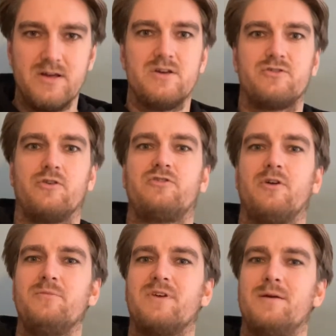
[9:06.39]
So
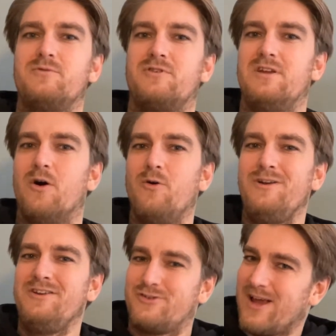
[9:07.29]
sometimes the
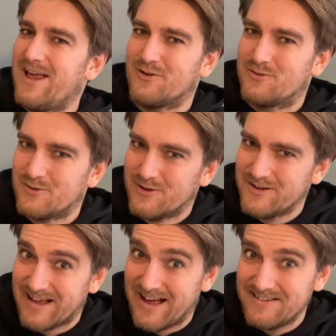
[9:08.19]
only shadow to look
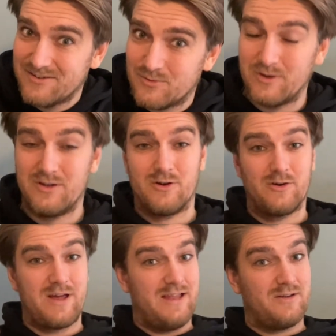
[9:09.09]
at, when you
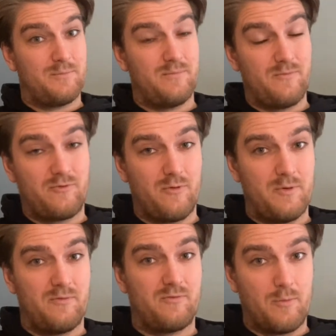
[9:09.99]
look at it from
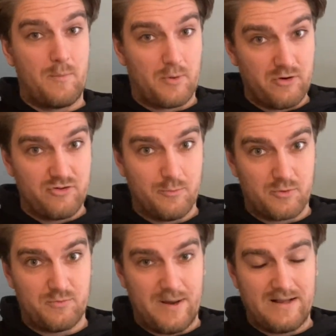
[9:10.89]
a personal
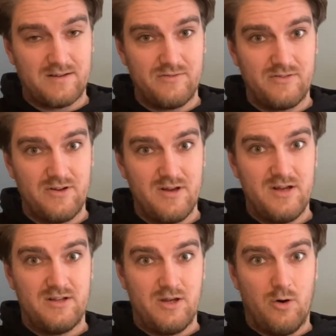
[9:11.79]
perspective,
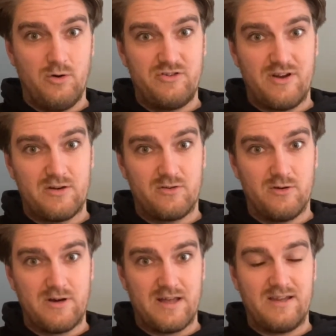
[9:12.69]
the only shadow to
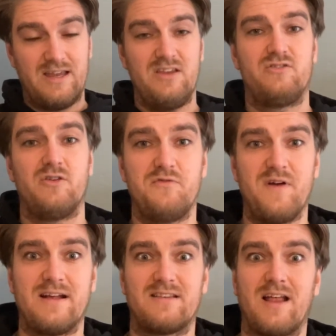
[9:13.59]
look at is the
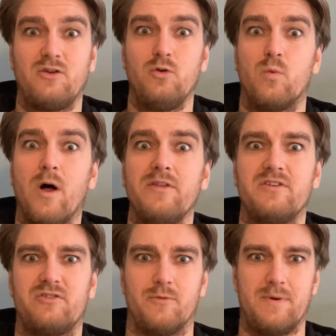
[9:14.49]
fact that you want it
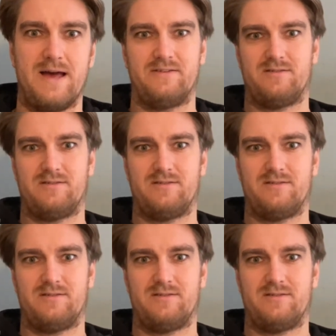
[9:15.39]
so bad,